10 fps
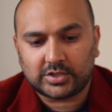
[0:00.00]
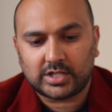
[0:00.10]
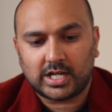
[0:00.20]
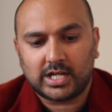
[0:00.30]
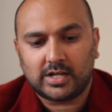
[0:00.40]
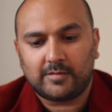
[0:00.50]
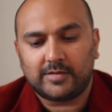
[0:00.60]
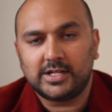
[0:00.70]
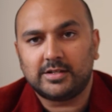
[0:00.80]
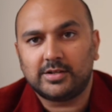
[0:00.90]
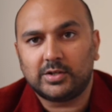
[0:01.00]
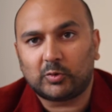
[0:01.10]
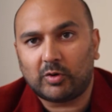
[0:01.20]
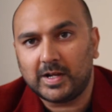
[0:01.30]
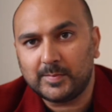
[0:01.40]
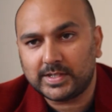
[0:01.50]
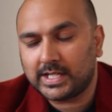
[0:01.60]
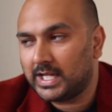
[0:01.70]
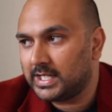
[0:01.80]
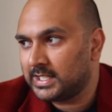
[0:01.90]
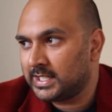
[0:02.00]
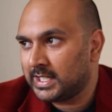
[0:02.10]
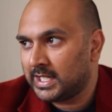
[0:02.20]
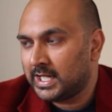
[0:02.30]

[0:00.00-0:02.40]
share of intern crimes, and